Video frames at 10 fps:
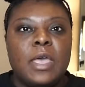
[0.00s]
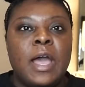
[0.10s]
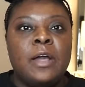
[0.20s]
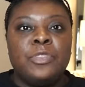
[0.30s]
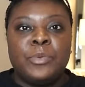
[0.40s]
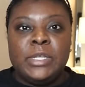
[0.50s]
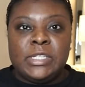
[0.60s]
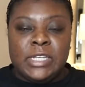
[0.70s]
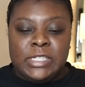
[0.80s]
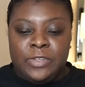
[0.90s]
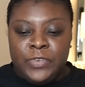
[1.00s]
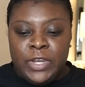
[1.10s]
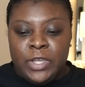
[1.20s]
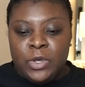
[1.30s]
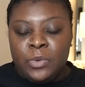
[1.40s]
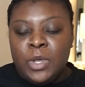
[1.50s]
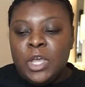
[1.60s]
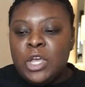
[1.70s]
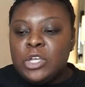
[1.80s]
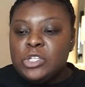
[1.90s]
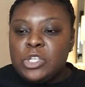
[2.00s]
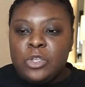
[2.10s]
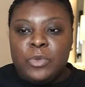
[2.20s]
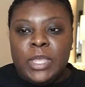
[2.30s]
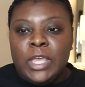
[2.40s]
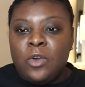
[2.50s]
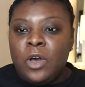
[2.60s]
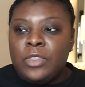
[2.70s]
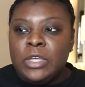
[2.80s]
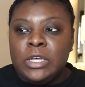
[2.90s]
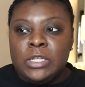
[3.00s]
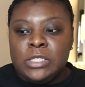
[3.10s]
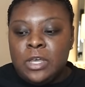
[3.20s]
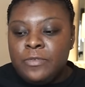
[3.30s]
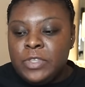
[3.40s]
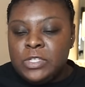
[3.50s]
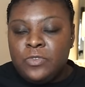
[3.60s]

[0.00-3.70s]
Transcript: 360 video so you can get all the goods of this